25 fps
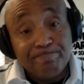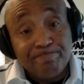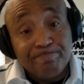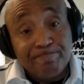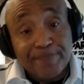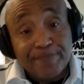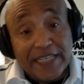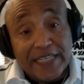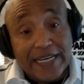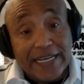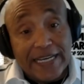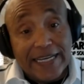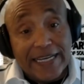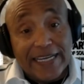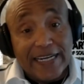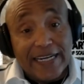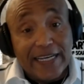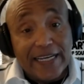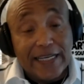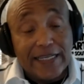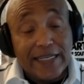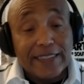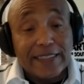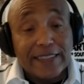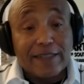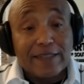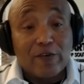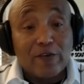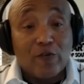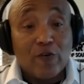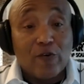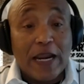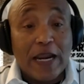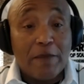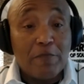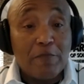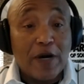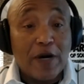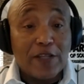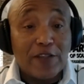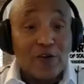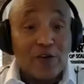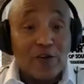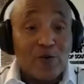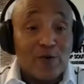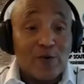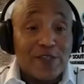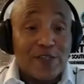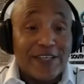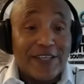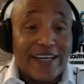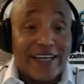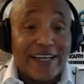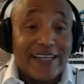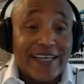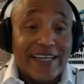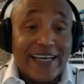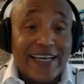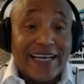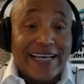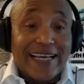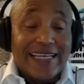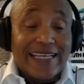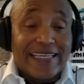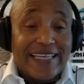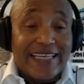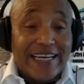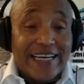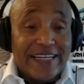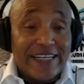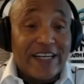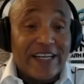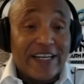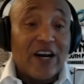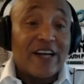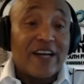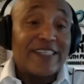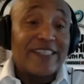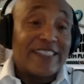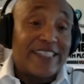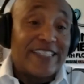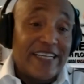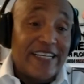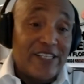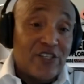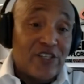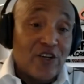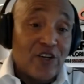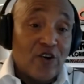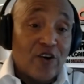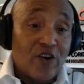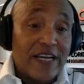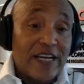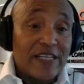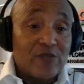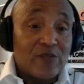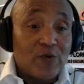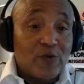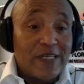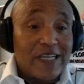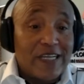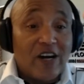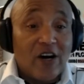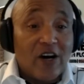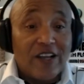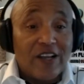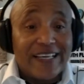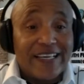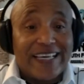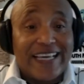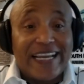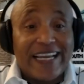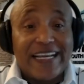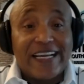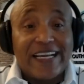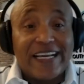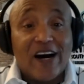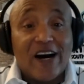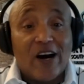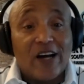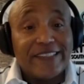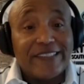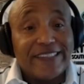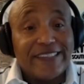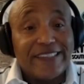I had a grandmother who was a kindergarten teacher, as we call it, kindergarten.